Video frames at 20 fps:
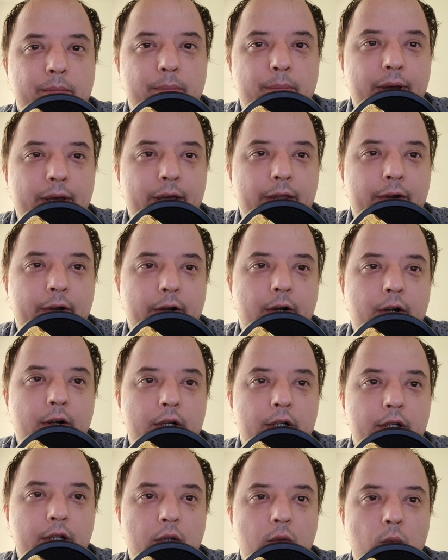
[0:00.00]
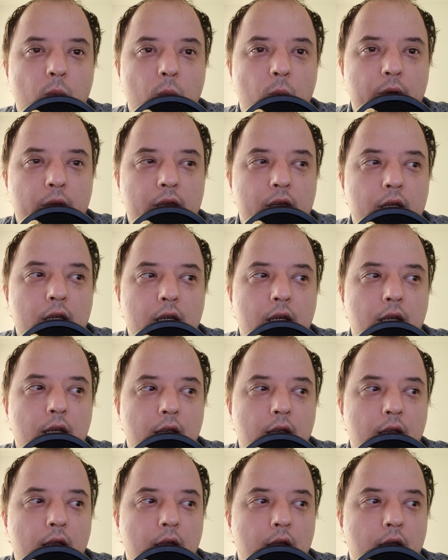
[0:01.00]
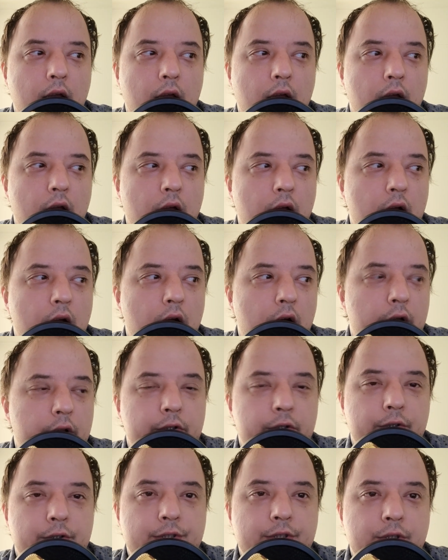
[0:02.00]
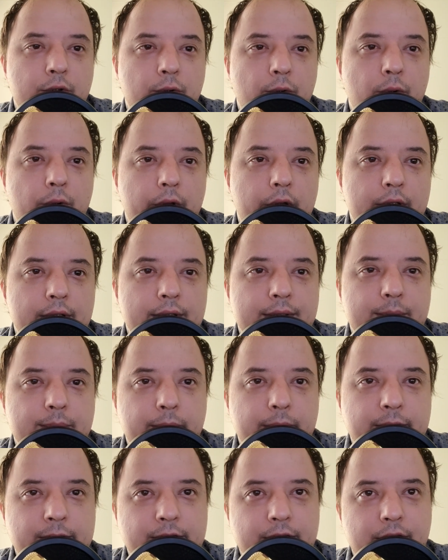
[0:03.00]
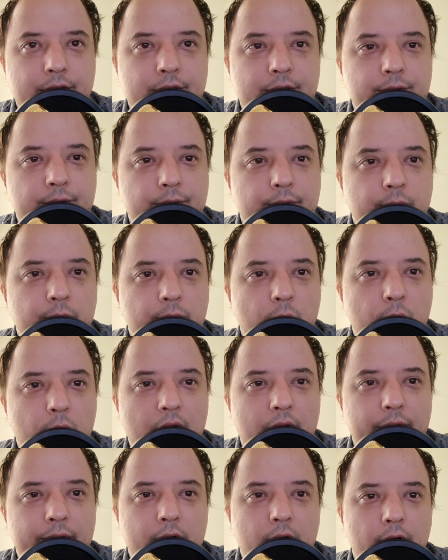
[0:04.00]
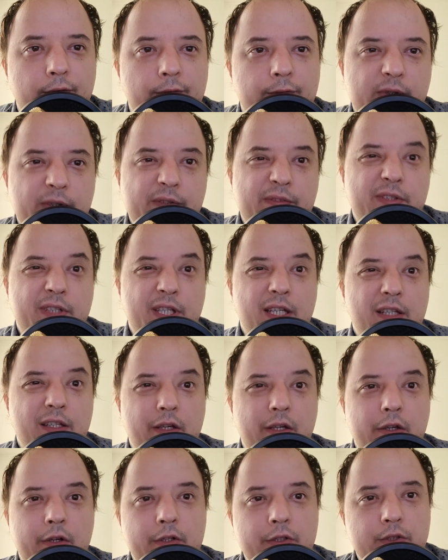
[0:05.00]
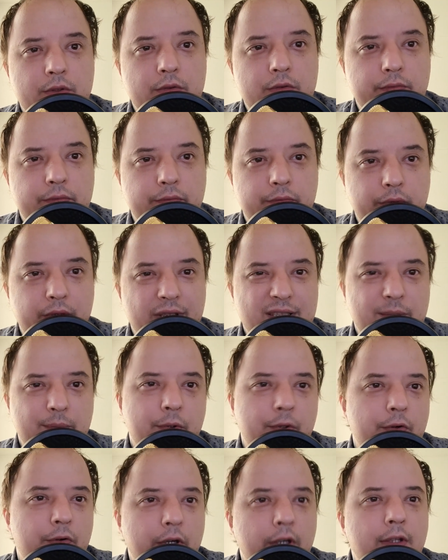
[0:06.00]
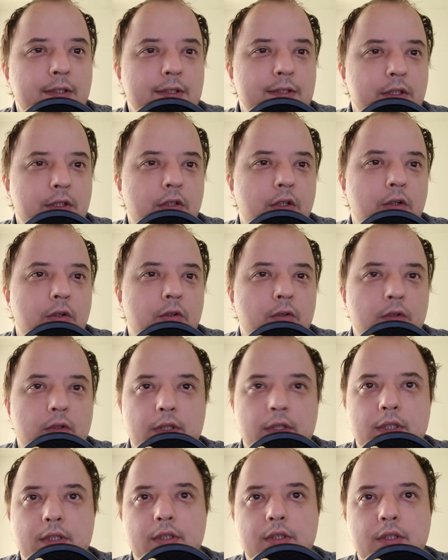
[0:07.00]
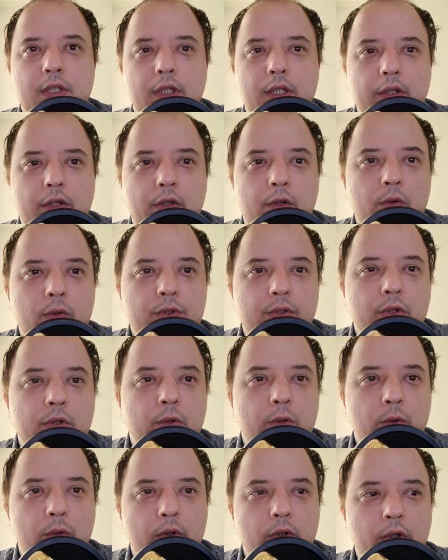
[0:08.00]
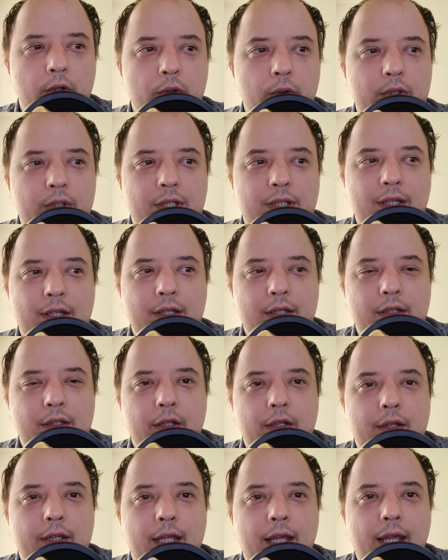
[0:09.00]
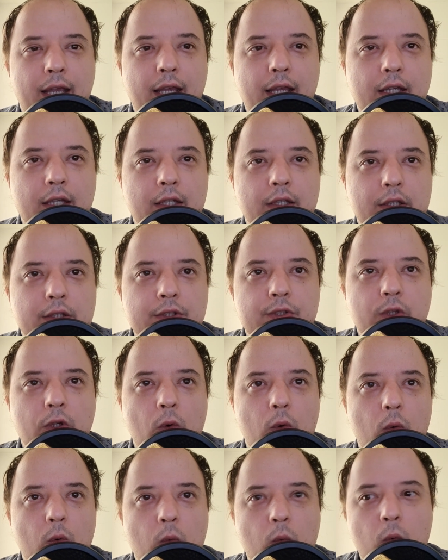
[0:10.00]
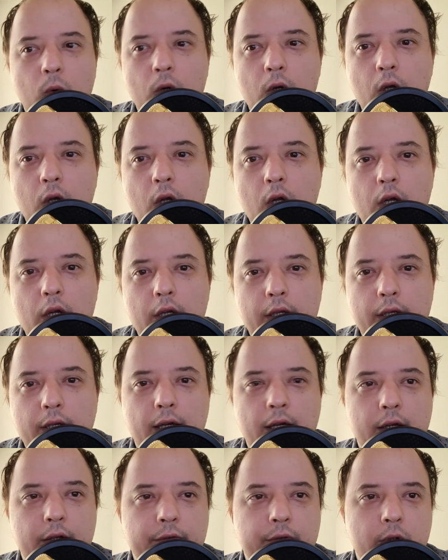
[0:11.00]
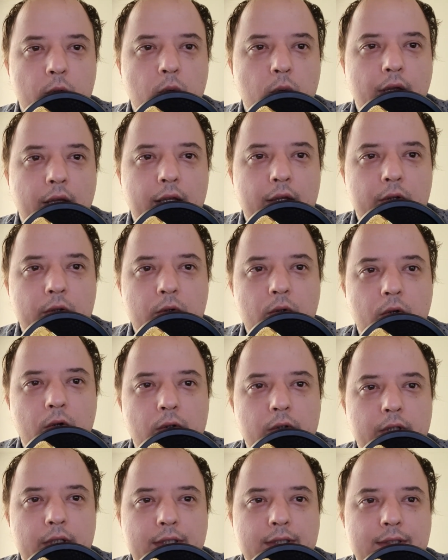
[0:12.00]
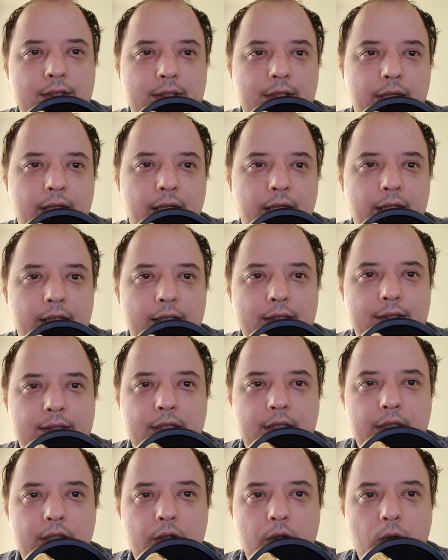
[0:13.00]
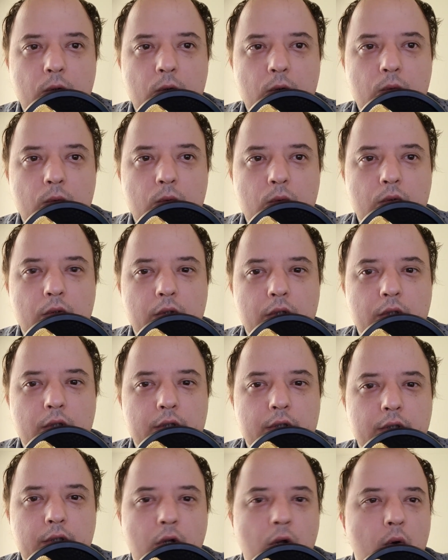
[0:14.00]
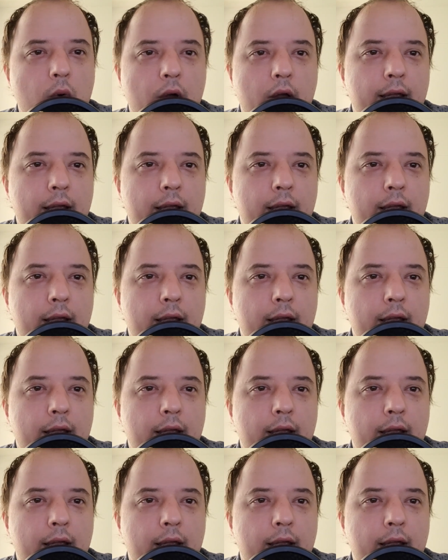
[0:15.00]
better than we understood this business after 15 years of experience, and you did it in a day. So yeah, if you can do all these things, you go